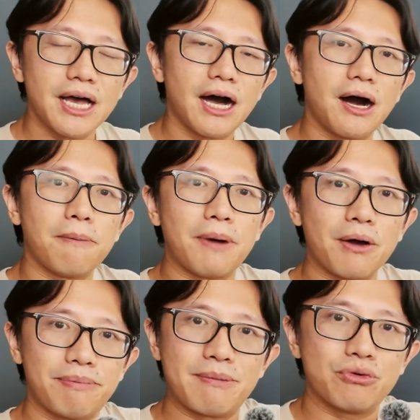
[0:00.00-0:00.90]

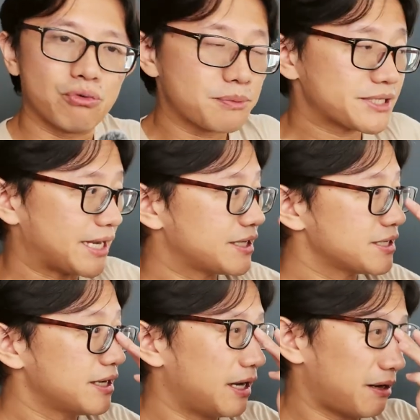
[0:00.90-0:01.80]
on Bambu website
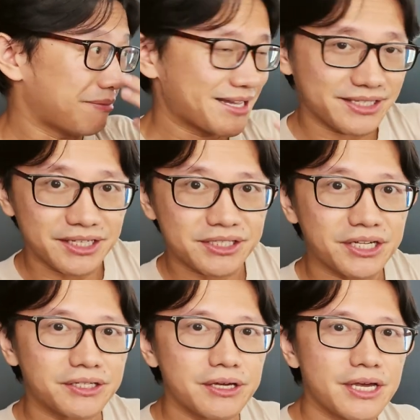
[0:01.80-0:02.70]
as
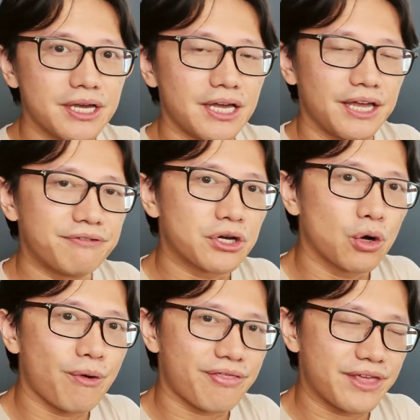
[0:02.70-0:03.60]
listed. If you
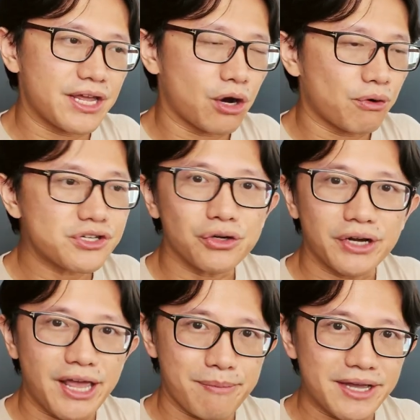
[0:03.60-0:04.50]
go with the original
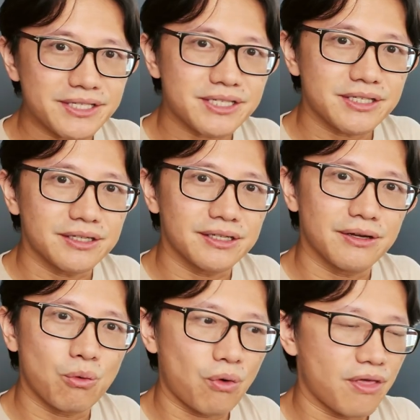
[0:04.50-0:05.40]
AMS
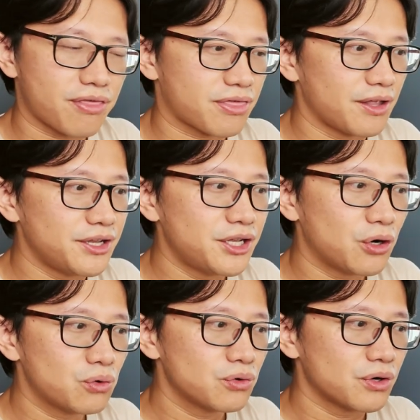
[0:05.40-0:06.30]
with
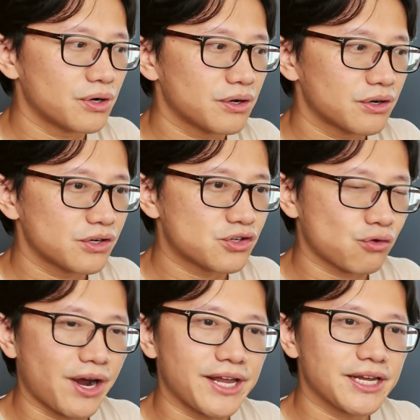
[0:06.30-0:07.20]
no
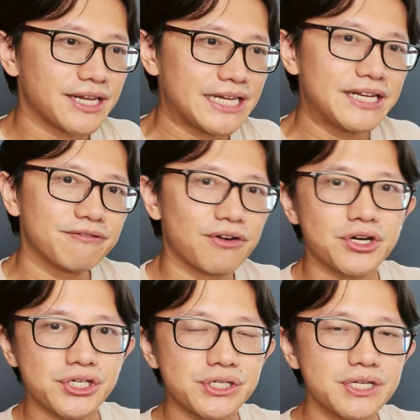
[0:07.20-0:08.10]
drying heating
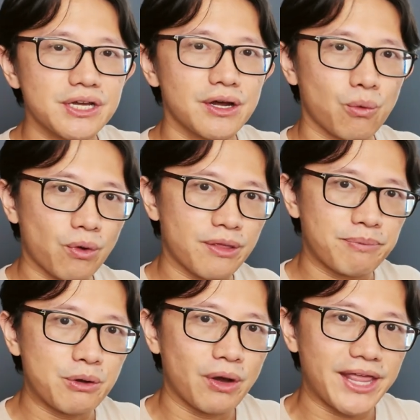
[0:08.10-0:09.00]
function with the
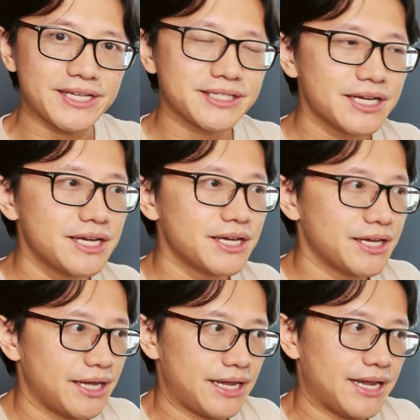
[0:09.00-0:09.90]
P1S,
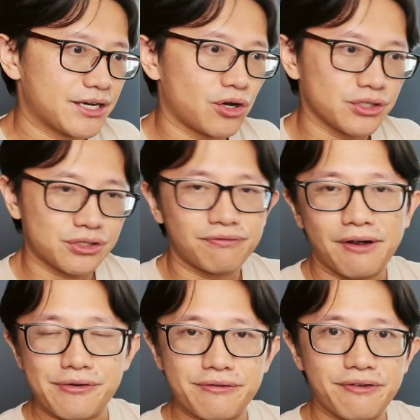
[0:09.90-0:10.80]
it costs you
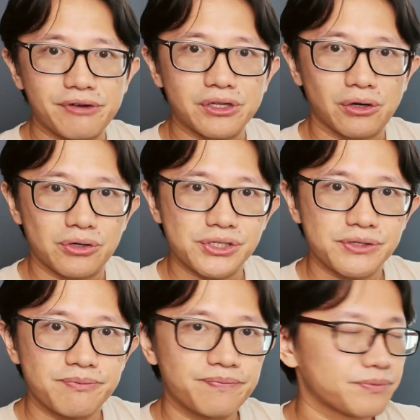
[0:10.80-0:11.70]
$550.